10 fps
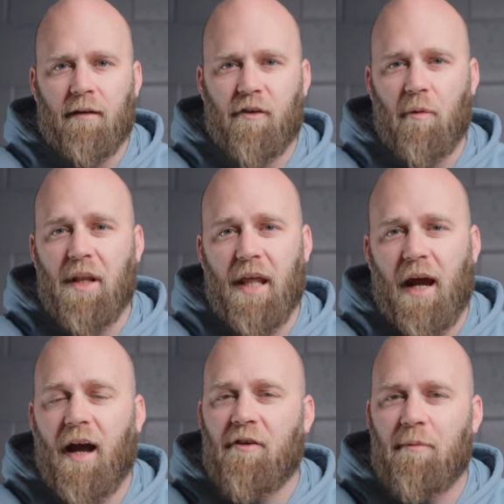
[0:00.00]
So when they
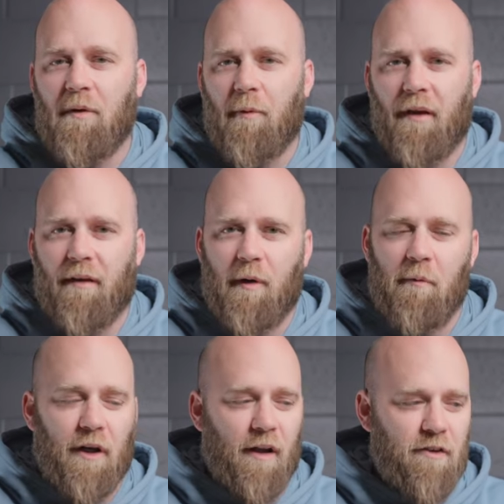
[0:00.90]
asked me what we
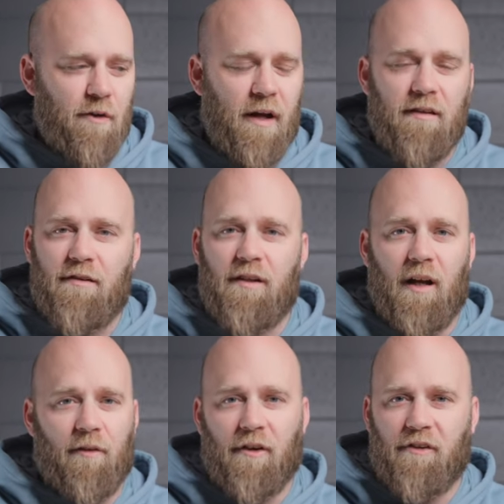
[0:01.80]
were going to do, I just said
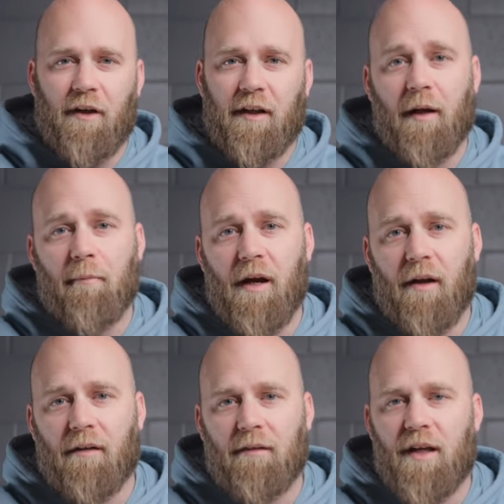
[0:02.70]
I was just going to come
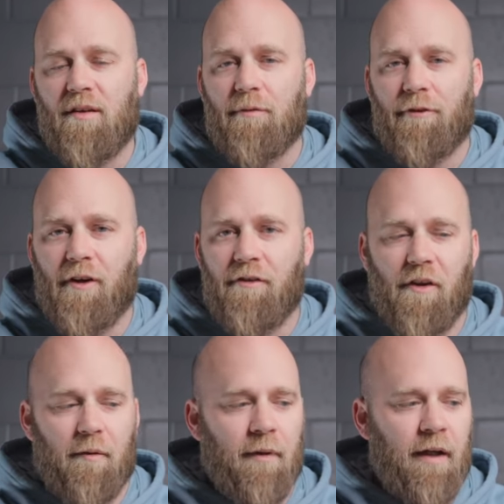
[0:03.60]
around and take some photos
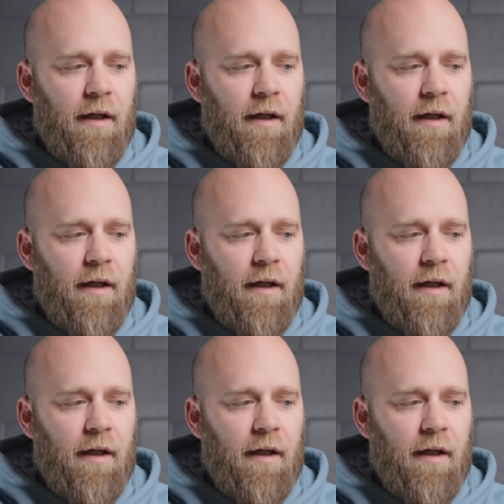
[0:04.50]
of them.